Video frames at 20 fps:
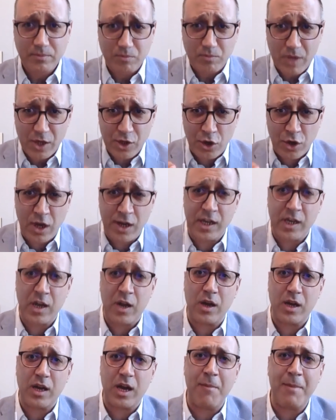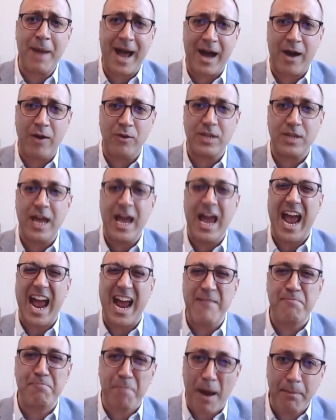You're going to come out
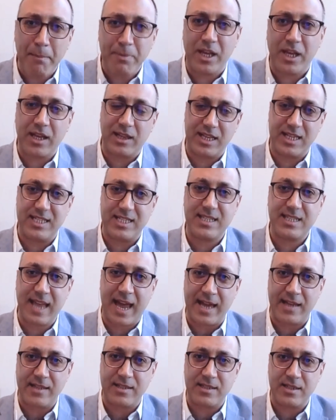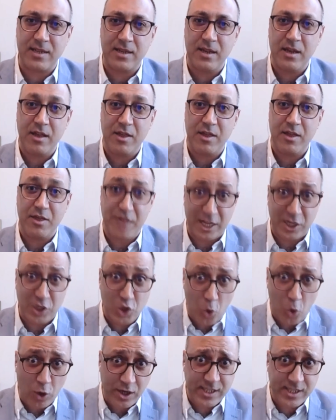and publicly state that
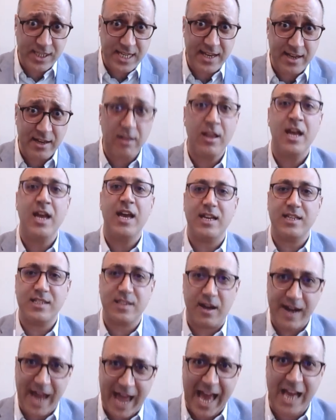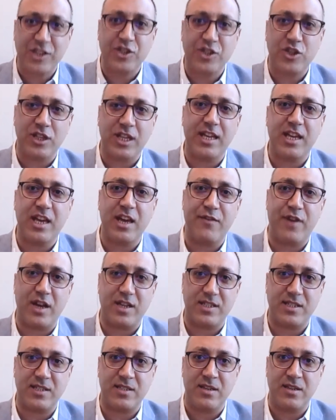your deal is going to actually give
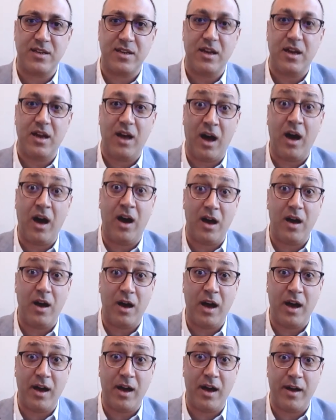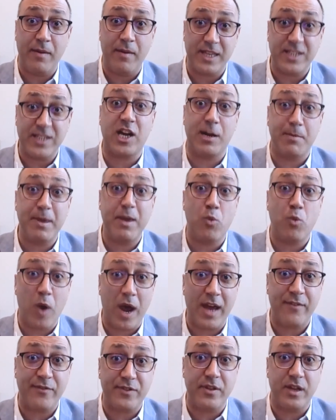us, is going to be
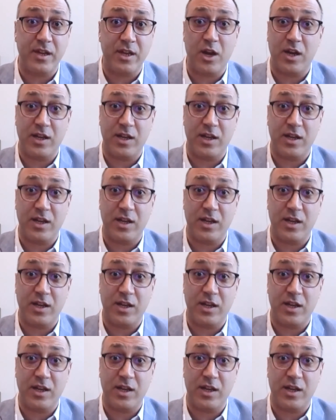waived.